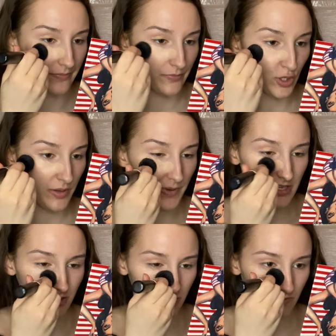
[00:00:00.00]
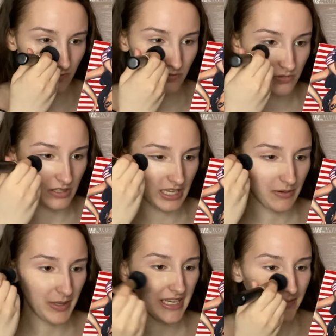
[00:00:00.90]
Beauty Bay to thingy
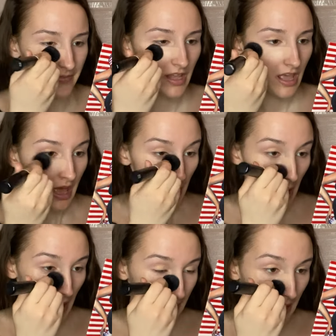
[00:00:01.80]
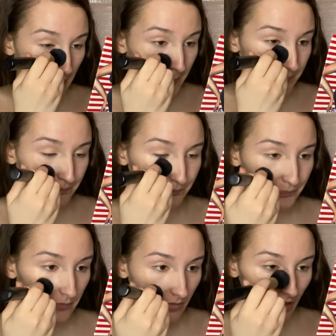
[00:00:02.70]
bay. And
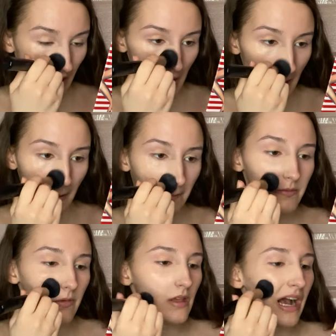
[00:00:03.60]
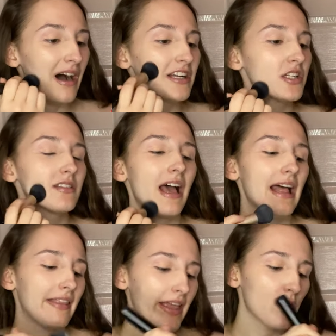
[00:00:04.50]

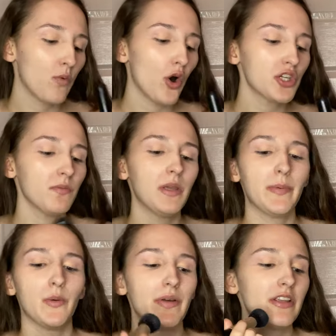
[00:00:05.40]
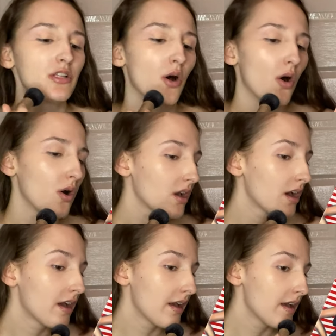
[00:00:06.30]
I like watching people when they talk
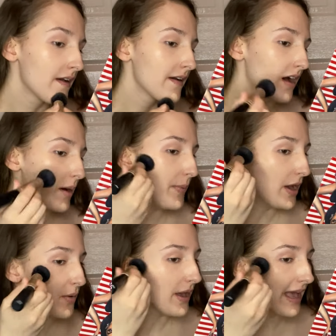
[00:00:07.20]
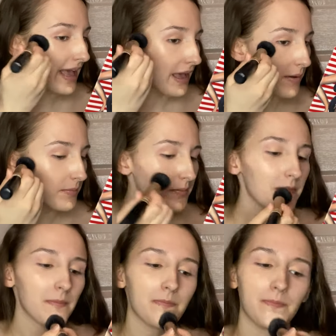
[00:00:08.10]

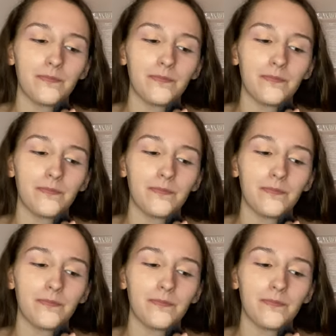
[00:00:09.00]
about